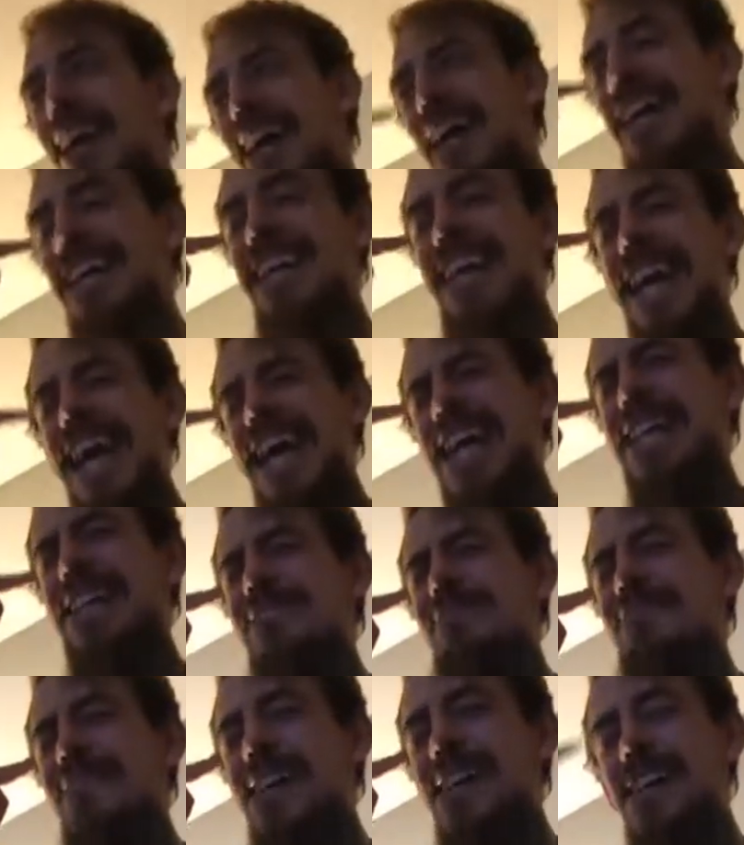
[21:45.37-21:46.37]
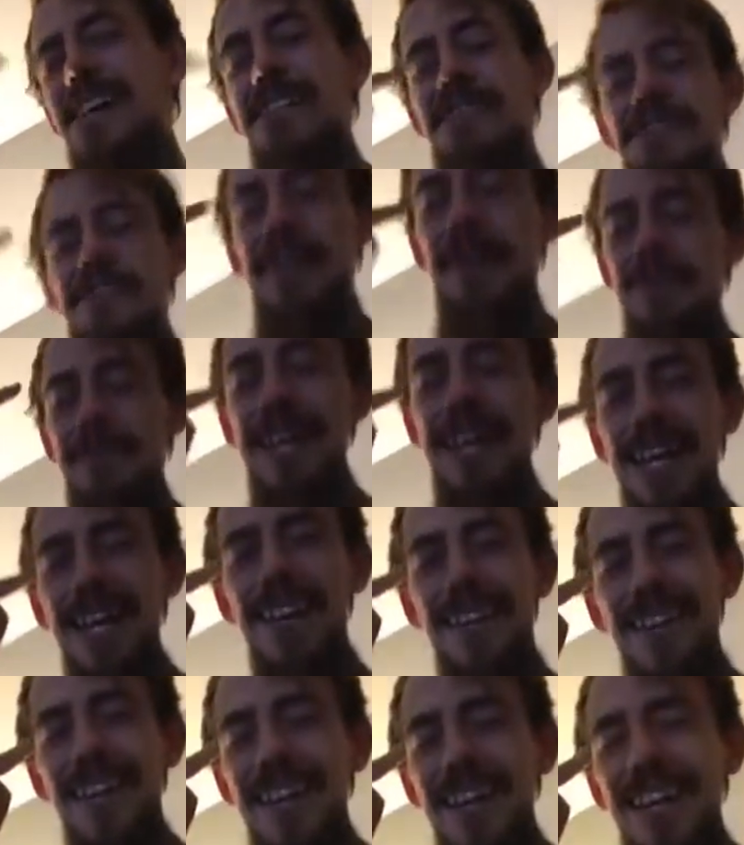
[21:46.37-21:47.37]
It came from
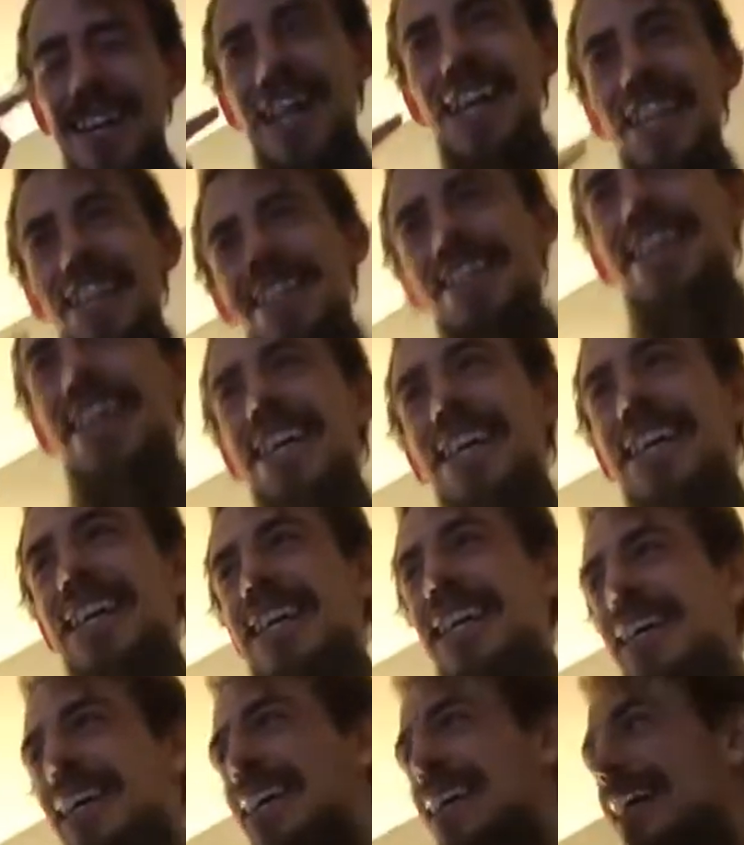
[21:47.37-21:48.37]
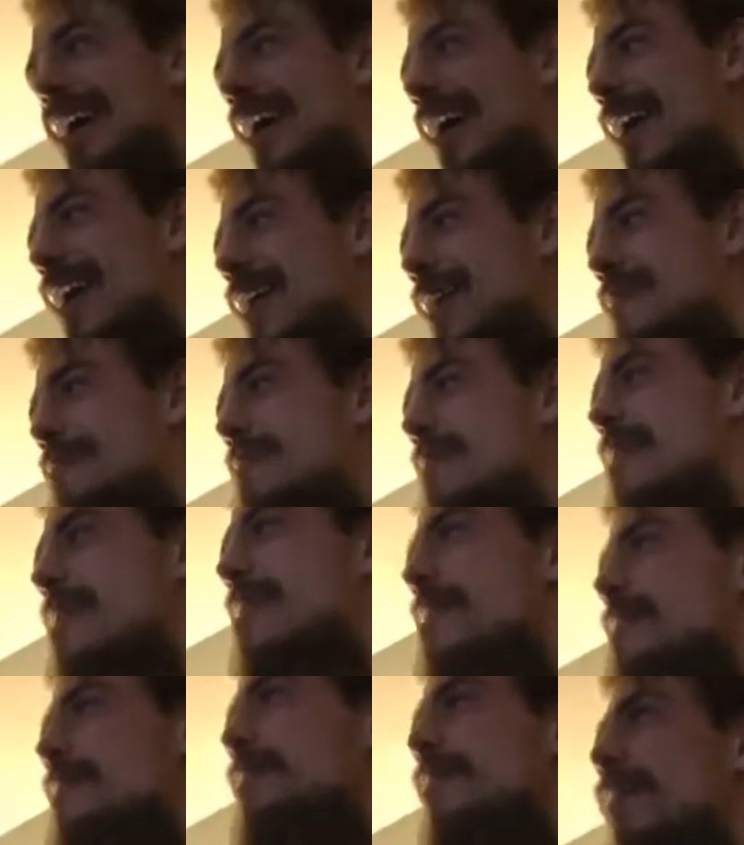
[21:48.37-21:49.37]
here. It didn't come
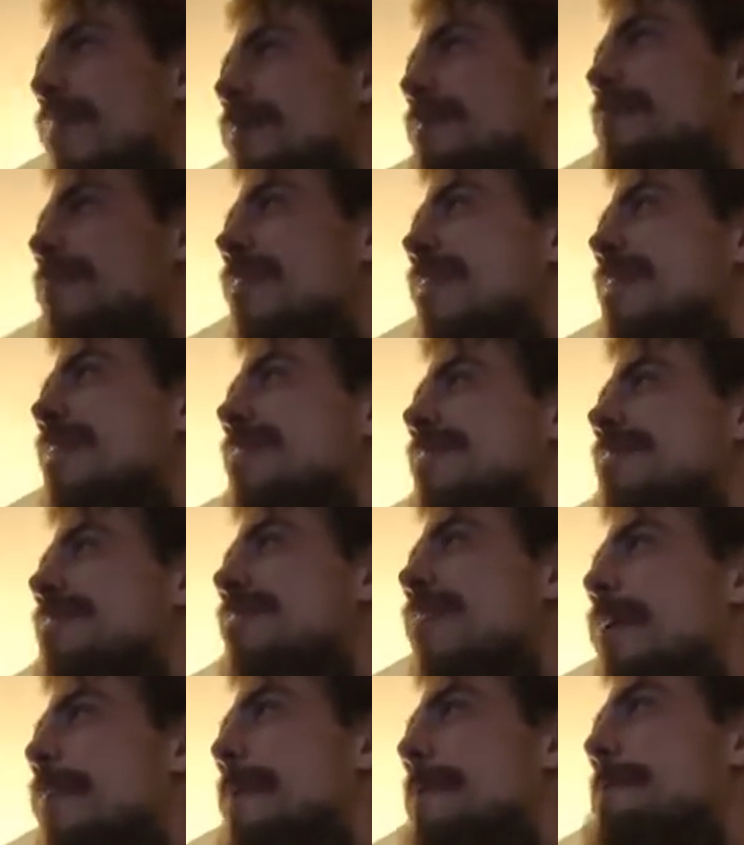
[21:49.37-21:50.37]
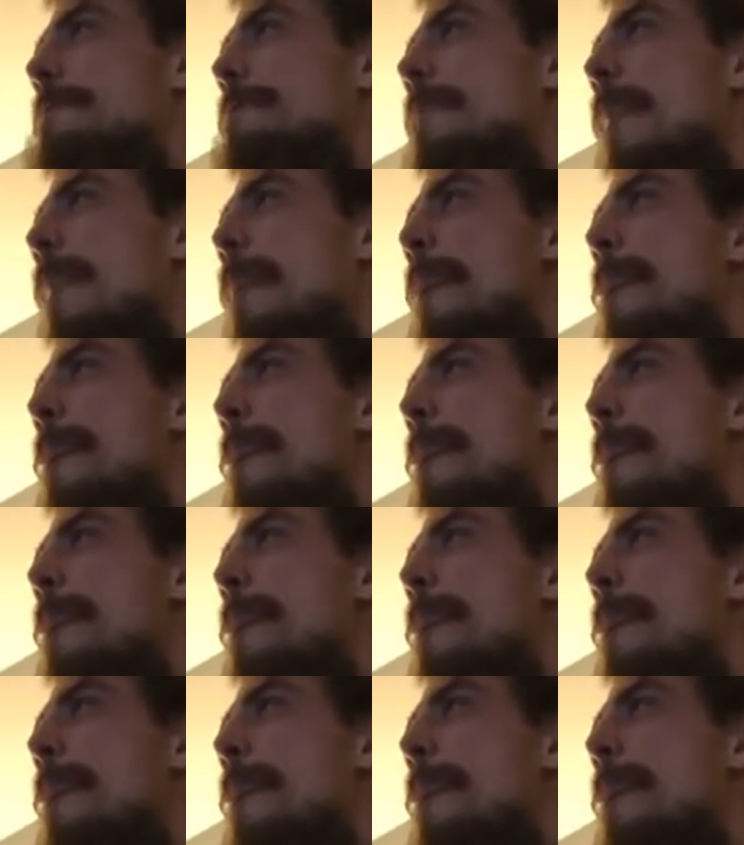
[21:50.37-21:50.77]
from some